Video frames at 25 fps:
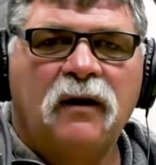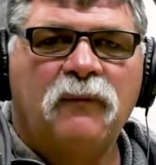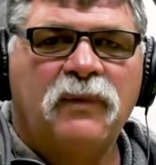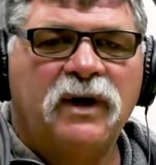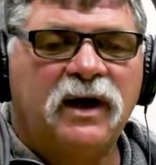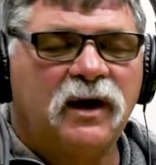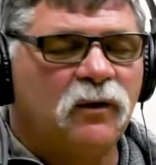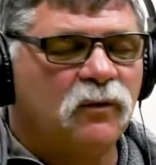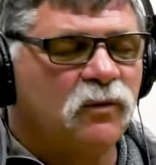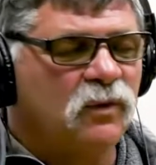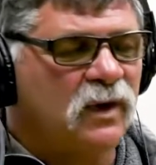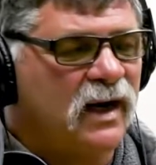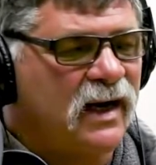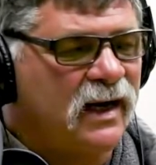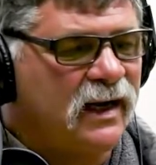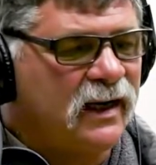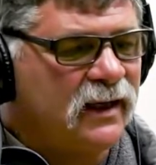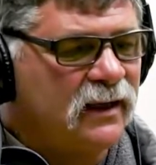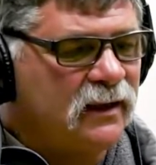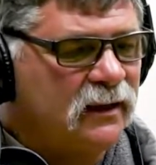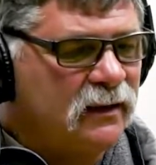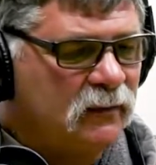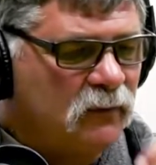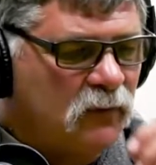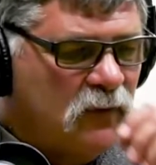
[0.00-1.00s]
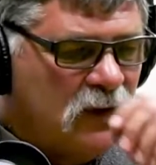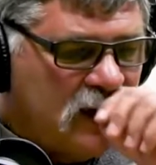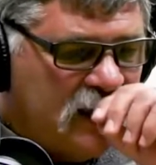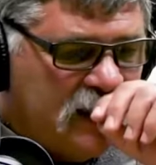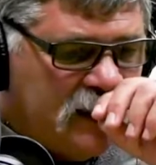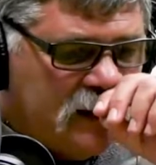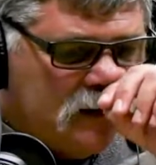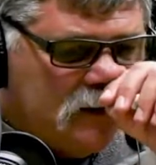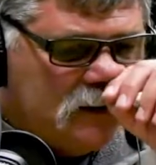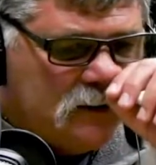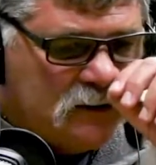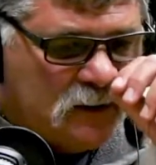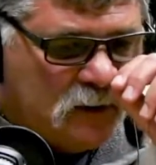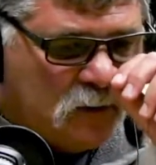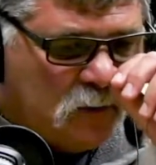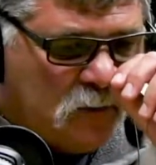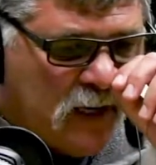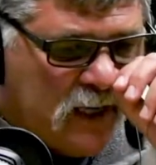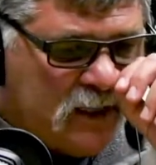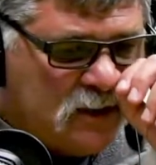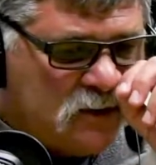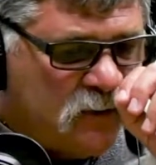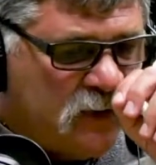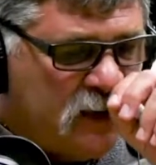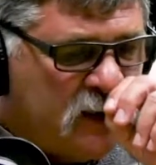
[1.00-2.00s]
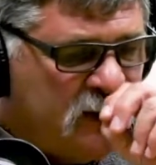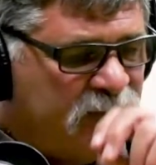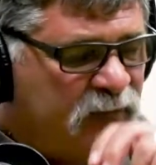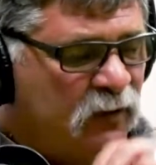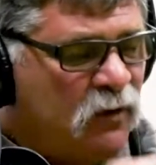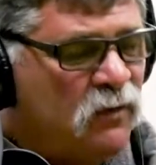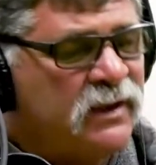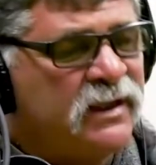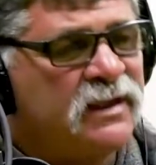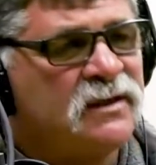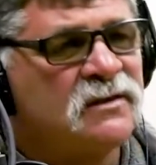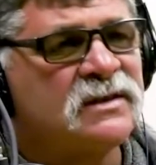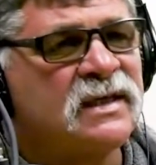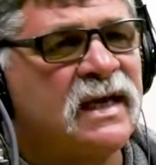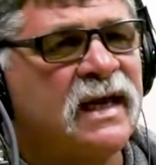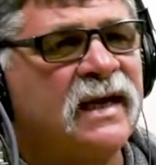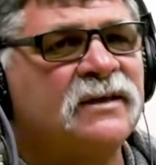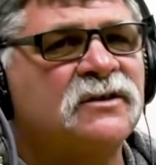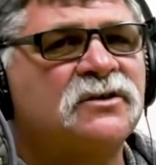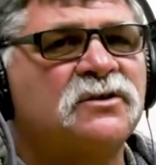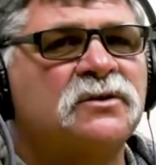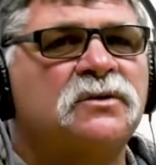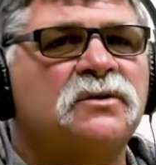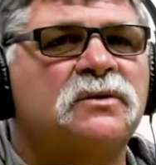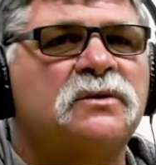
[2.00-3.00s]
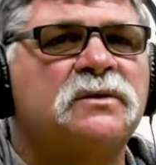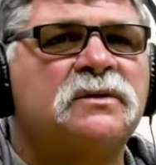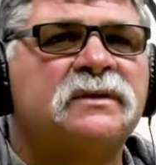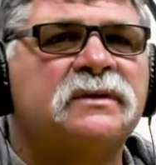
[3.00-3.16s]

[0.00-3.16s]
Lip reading: Well, Ryan graduated of Oak Hills High School.